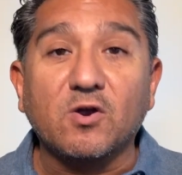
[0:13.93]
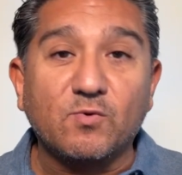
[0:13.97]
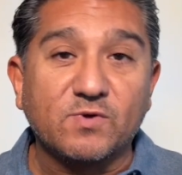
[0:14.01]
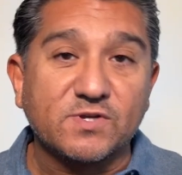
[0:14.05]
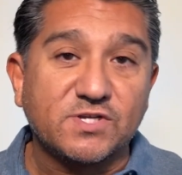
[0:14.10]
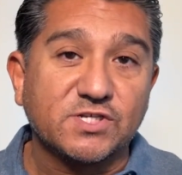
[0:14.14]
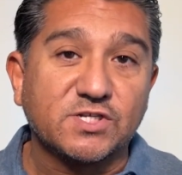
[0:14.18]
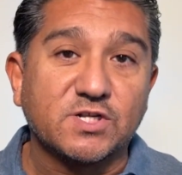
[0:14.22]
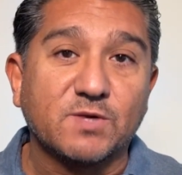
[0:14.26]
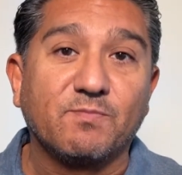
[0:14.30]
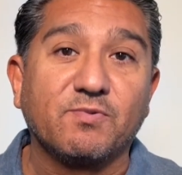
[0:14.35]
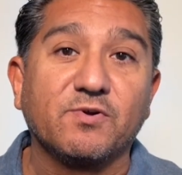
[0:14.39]
which
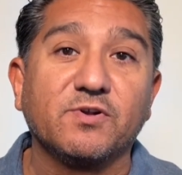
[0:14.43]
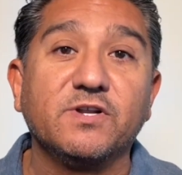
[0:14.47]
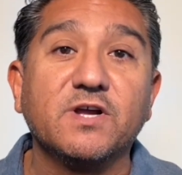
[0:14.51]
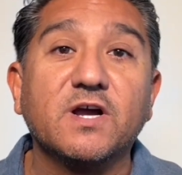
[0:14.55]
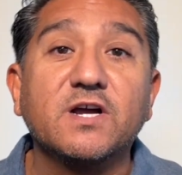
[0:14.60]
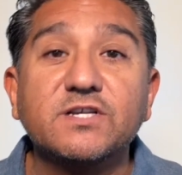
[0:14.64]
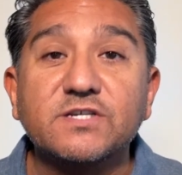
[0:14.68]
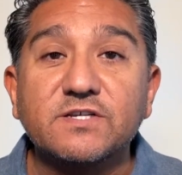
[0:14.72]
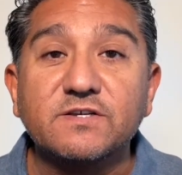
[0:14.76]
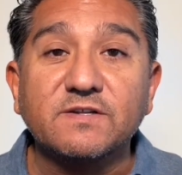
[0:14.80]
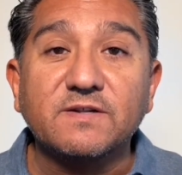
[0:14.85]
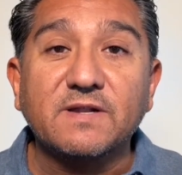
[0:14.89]
is a
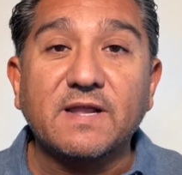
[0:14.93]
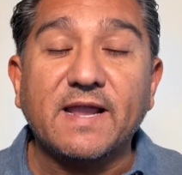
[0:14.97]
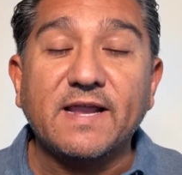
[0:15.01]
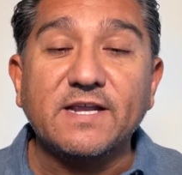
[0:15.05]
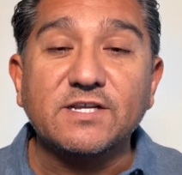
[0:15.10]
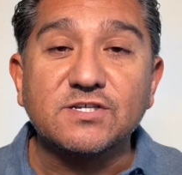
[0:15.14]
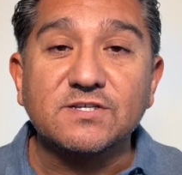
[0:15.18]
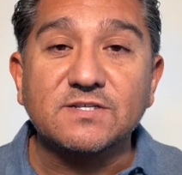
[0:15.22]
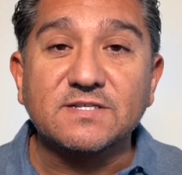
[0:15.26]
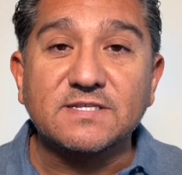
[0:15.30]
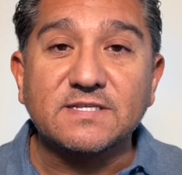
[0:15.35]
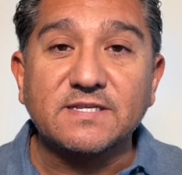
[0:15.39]
production
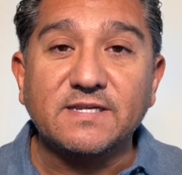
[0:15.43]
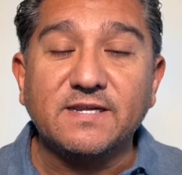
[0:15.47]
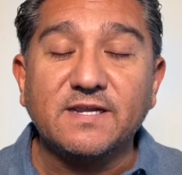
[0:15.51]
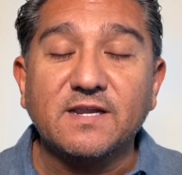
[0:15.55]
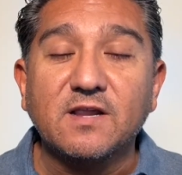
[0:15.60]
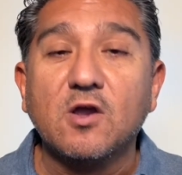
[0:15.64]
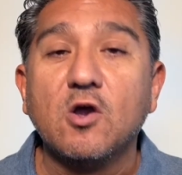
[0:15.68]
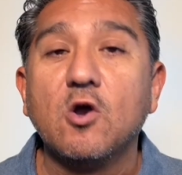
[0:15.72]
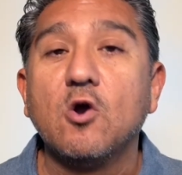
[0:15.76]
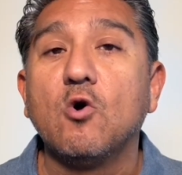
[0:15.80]
agency,